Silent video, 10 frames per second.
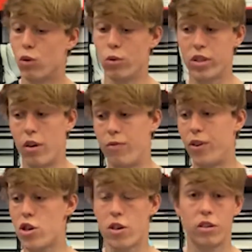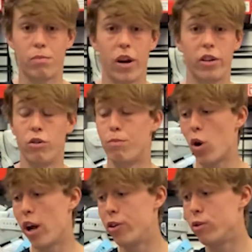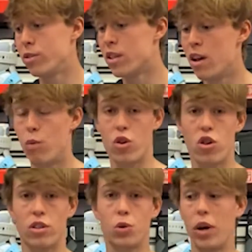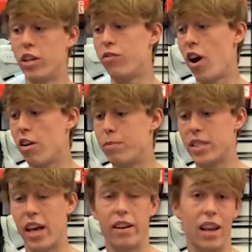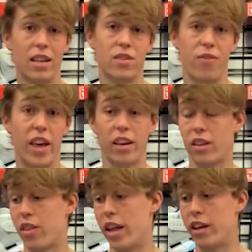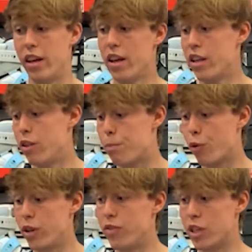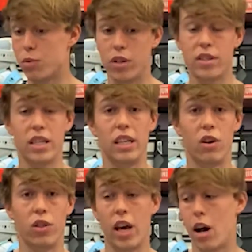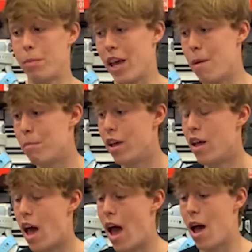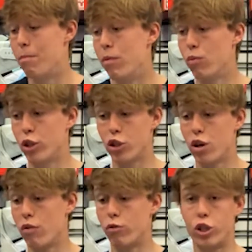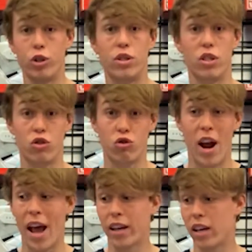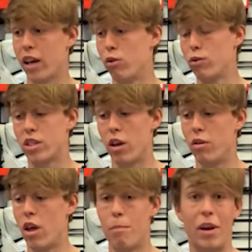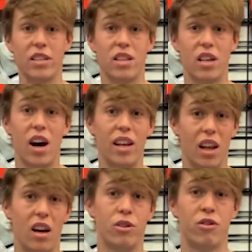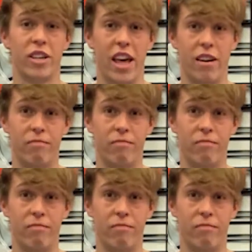also features brand new bridles, which are 25% less thick than the previous ones seen on the RPM, which reduces drag and also makes the kite lighter again.